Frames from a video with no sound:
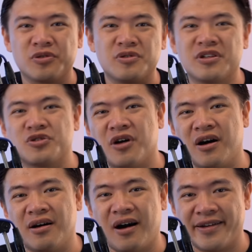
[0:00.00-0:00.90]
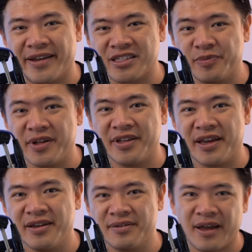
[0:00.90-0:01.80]
We'll do the draw on next
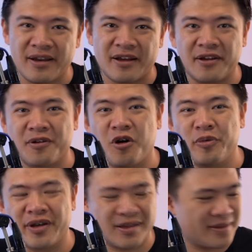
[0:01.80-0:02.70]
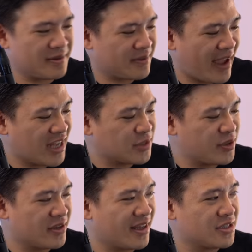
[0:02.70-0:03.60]
Monday, and I can hope you can catch
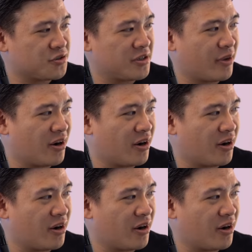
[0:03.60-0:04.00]
me on that stream.